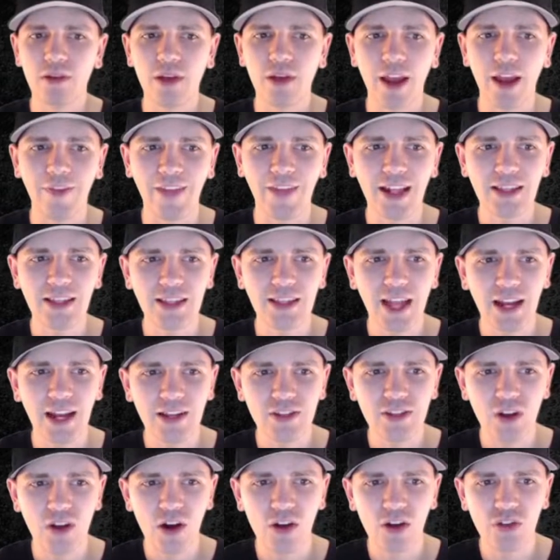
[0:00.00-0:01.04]
And that
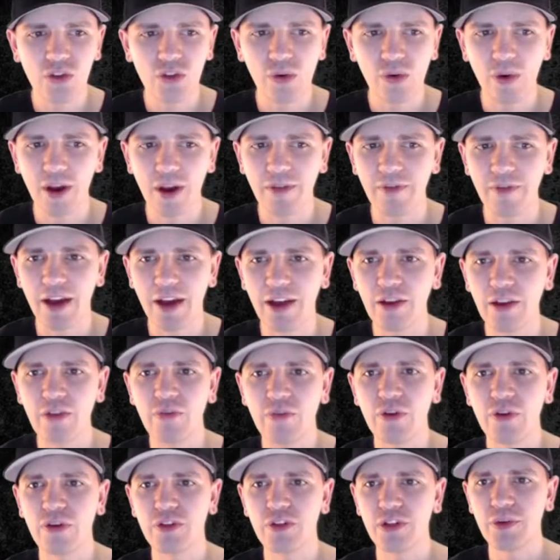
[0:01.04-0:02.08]
is also great value
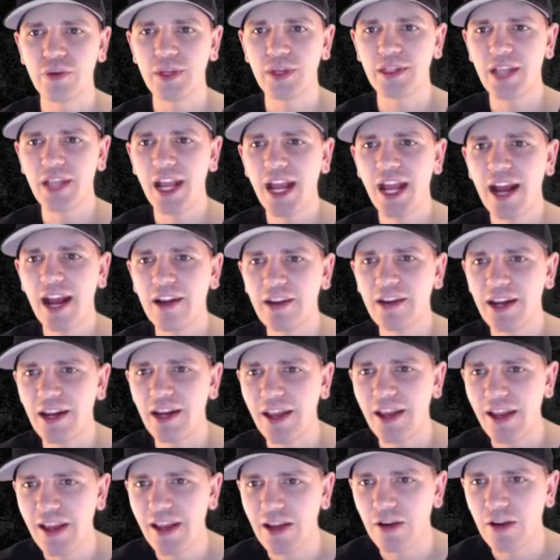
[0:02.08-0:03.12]
for your Sui. He's taking out
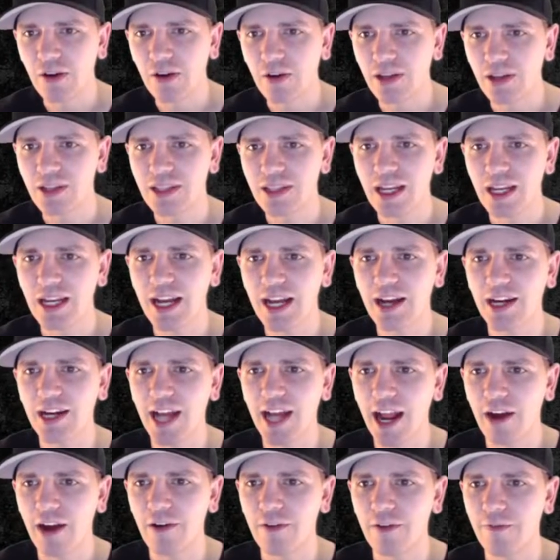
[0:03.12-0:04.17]
an eagle. He's taking out
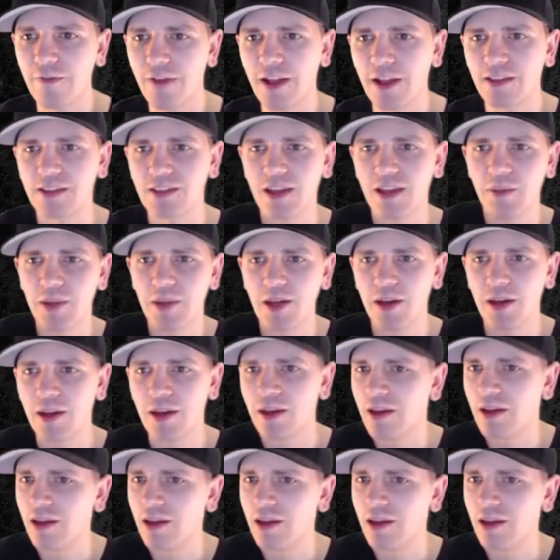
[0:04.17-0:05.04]
an air defense. I mean,